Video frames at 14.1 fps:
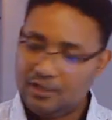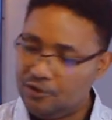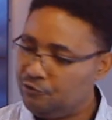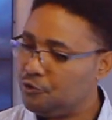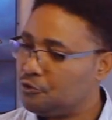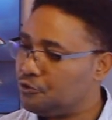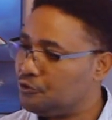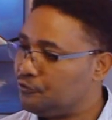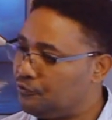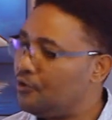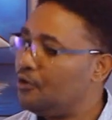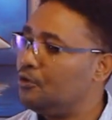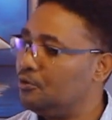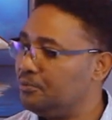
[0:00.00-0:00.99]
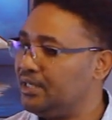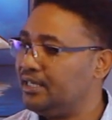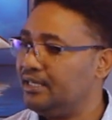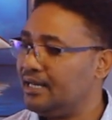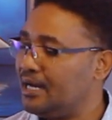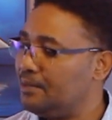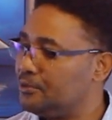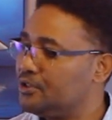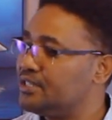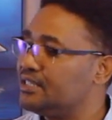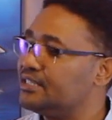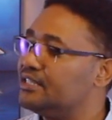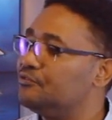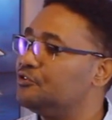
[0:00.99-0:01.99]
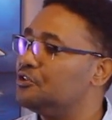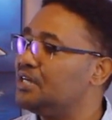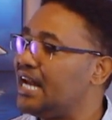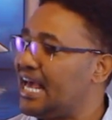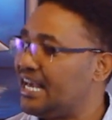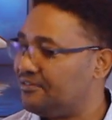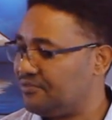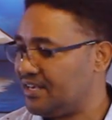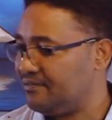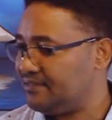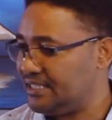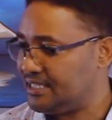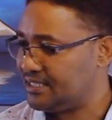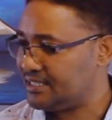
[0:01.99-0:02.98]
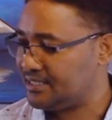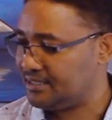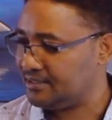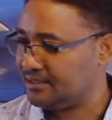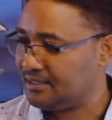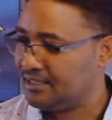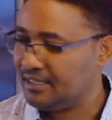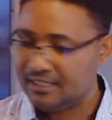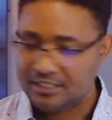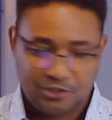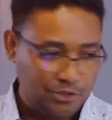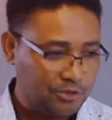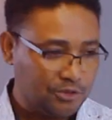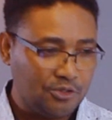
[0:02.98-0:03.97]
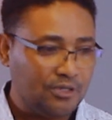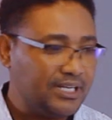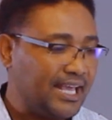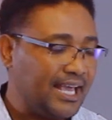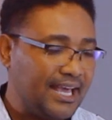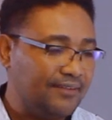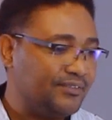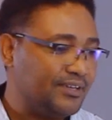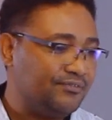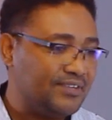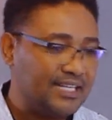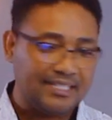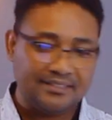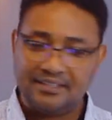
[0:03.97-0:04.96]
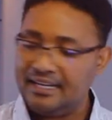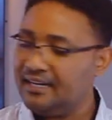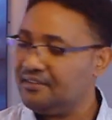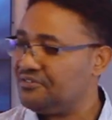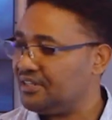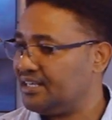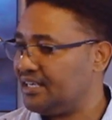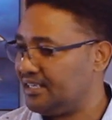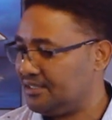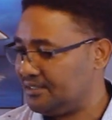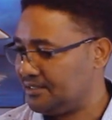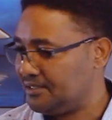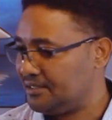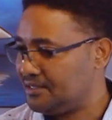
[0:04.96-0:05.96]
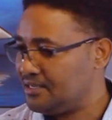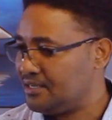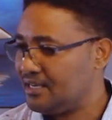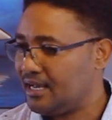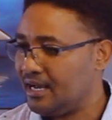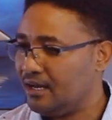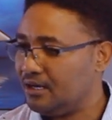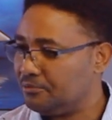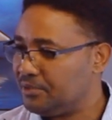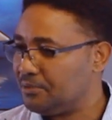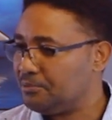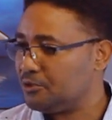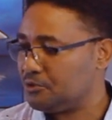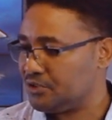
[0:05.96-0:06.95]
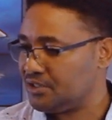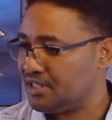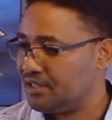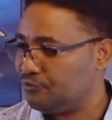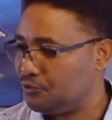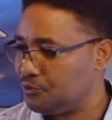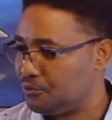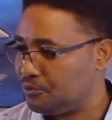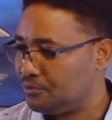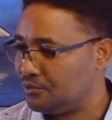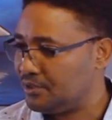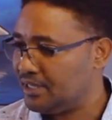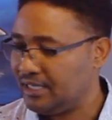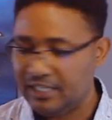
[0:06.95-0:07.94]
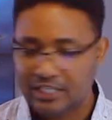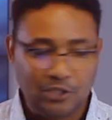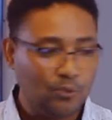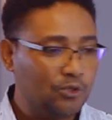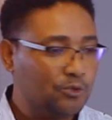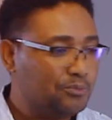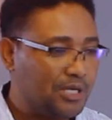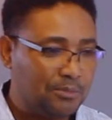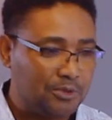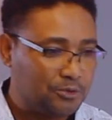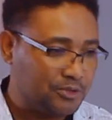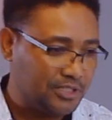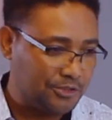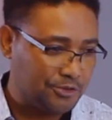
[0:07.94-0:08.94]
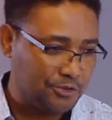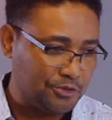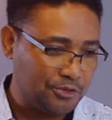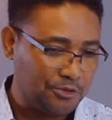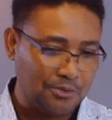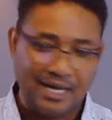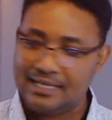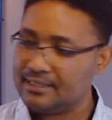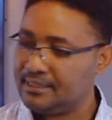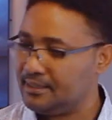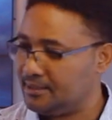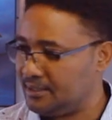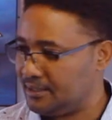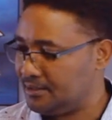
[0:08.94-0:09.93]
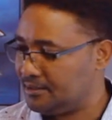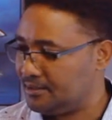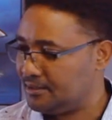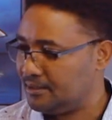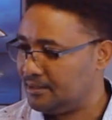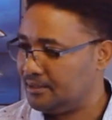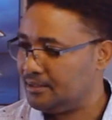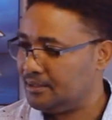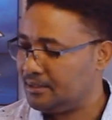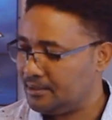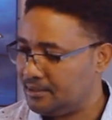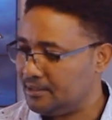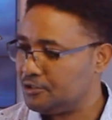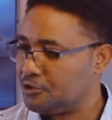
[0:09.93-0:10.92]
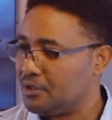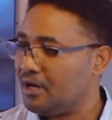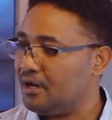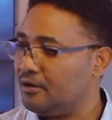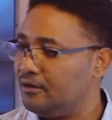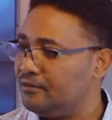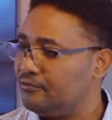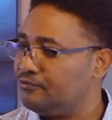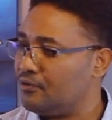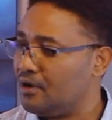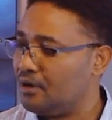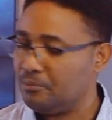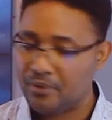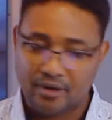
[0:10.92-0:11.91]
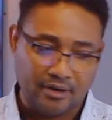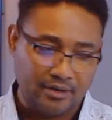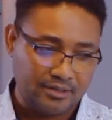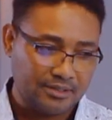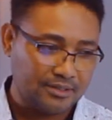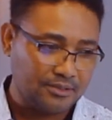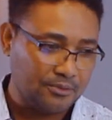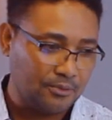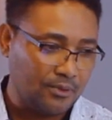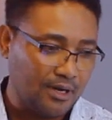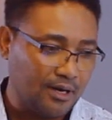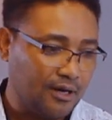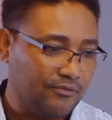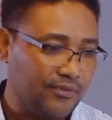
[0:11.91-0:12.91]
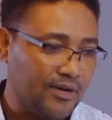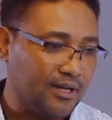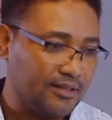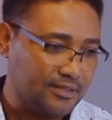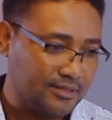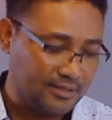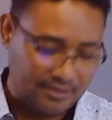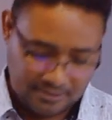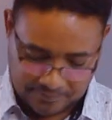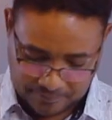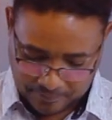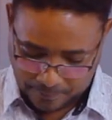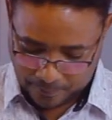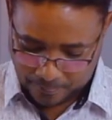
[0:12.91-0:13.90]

If you could follow me, I'm going to give you life everlasting. Should God ever flood the earth again, I'll be able to save you. He won't be able to destroy you as he did destroy our forebearers or our fathers.